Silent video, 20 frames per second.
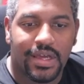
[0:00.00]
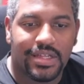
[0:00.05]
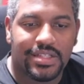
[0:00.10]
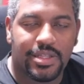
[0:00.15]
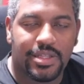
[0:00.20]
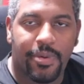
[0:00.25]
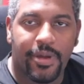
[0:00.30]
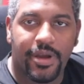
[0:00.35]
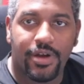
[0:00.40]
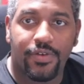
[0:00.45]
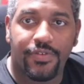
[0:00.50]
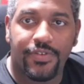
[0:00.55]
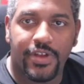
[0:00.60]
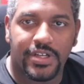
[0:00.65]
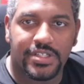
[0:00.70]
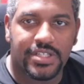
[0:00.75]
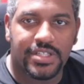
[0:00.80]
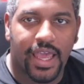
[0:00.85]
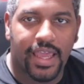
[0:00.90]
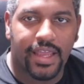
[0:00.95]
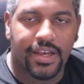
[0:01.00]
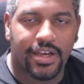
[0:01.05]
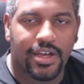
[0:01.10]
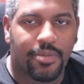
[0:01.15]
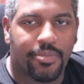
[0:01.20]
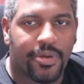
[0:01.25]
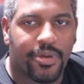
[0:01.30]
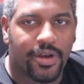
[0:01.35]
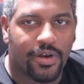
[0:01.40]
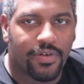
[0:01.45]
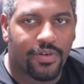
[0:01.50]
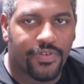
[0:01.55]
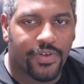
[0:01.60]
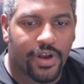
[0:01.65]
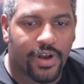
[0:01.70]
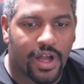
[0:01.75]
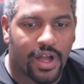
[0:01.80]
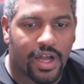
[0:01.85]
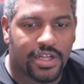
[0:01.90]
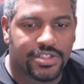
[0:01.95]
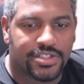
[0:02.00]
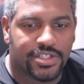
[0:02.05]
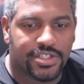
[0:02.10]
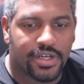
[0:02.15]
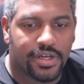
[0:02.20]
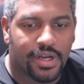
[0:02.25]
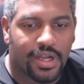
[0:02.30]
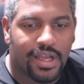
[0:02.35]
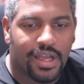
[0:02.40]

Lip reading: depending on if you're a Titan and depending on if you're a Hunter.